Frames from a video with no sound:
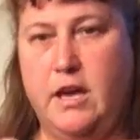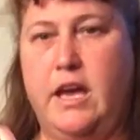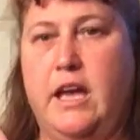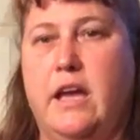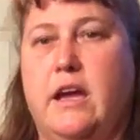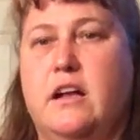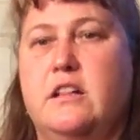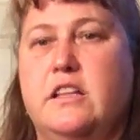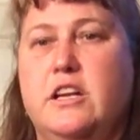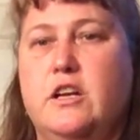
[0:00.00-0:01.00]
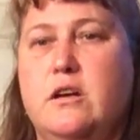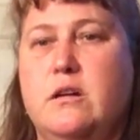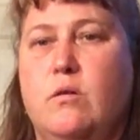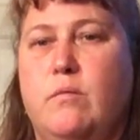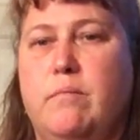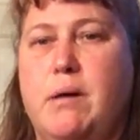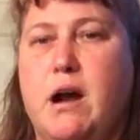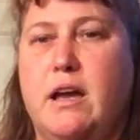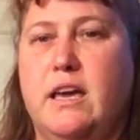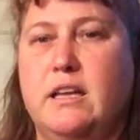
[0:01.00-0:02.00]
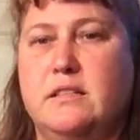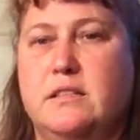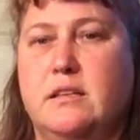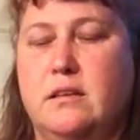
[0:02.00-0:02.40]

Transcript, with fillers: a clear pocket.